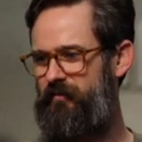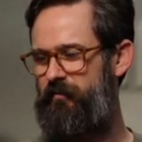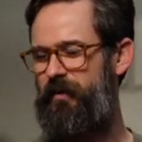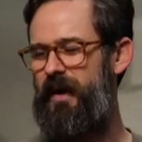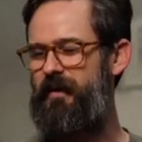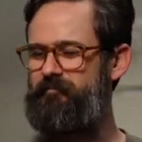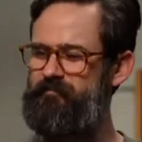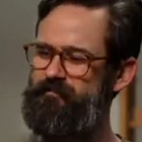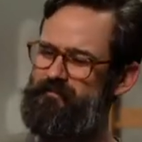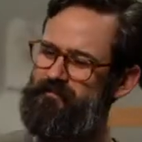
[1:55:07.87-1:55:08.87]
But
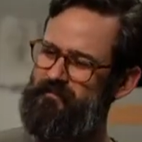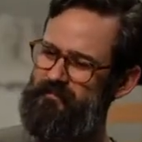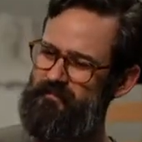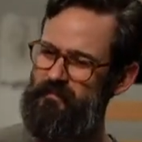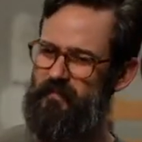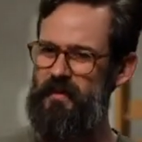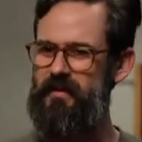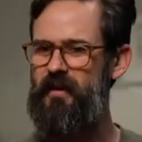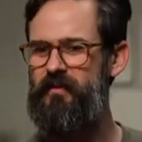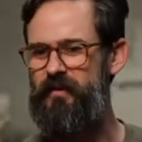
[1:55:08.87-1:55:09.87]

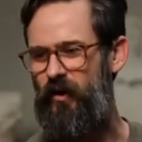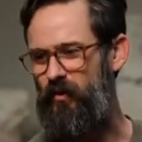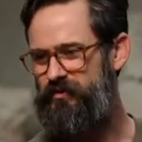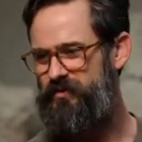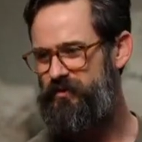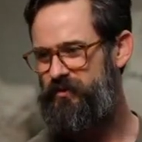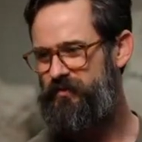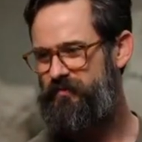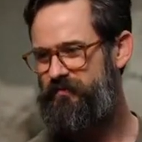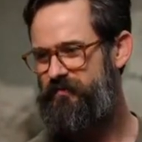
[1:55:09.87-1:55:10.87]
the old
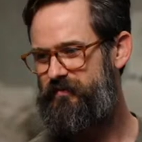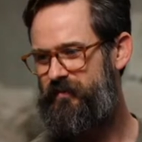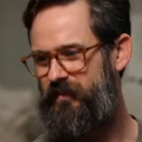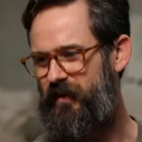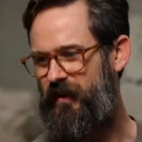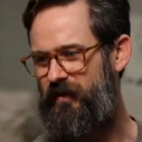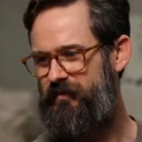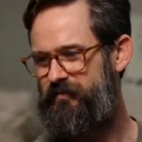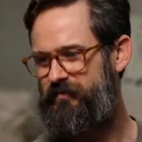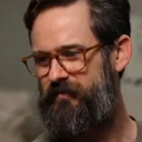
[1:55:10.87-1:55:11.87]
school, yeah.
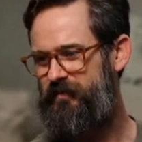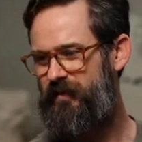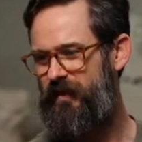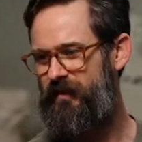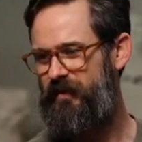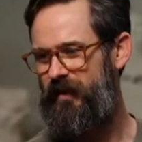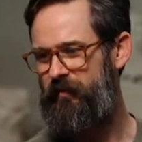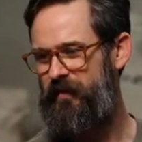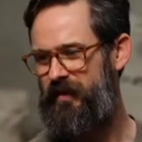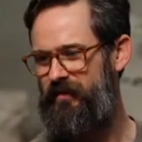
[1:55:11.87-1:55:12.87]

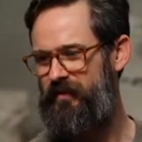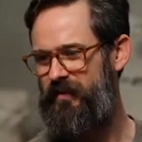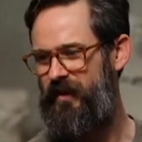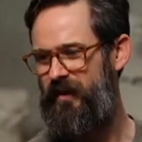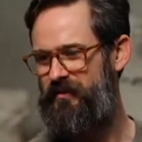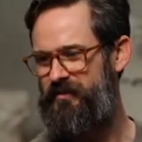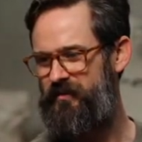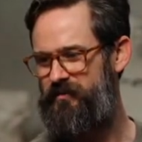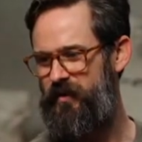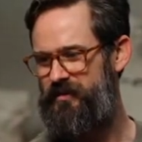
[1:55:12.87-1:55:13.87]
Even in college, I
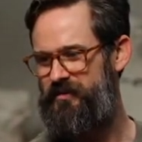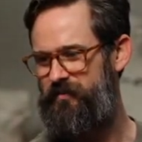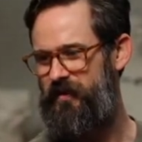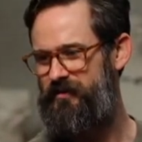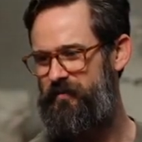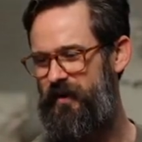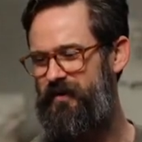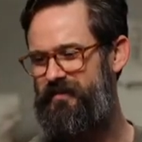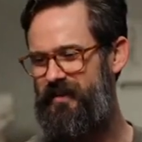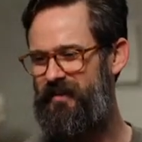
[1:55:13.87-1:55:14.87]
was watching SpongeBob
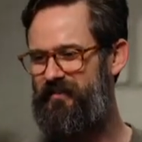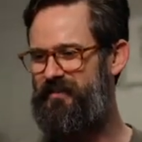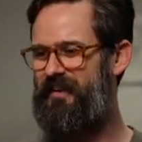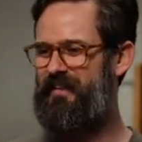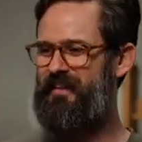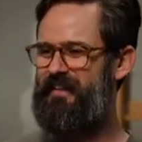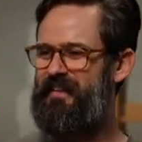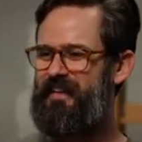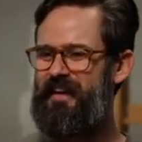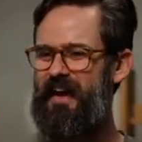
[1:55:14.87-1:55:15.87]
because I loved it.
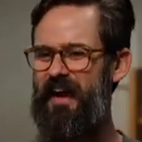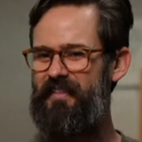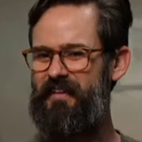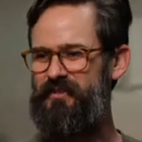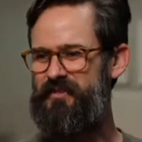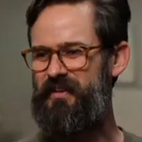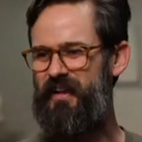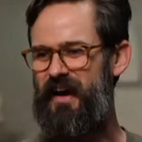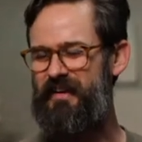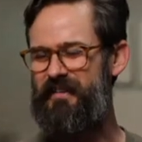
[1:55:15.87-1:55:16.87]
I think there's a
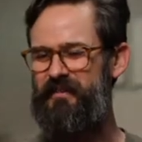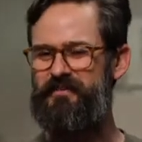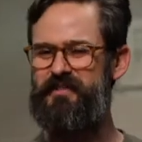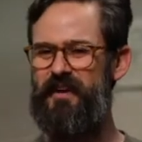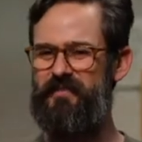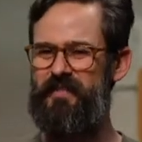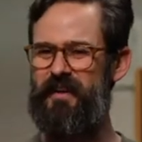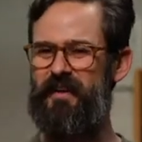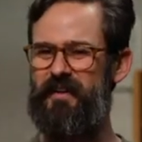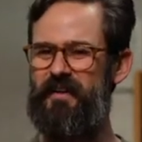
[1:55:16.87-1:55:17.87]
lot of stuff
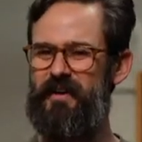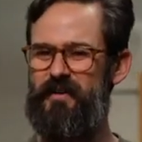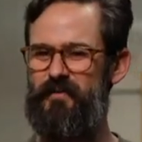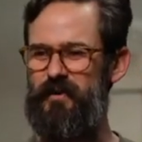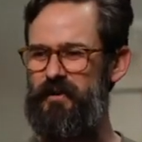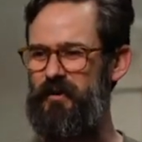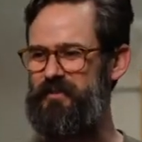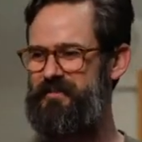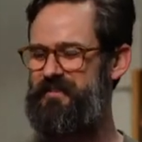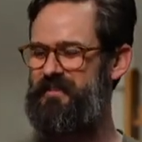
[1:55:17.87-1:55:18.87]
there for
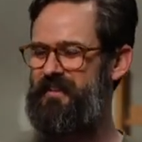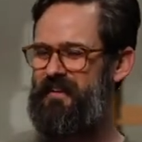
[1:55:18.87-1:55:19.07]
adults,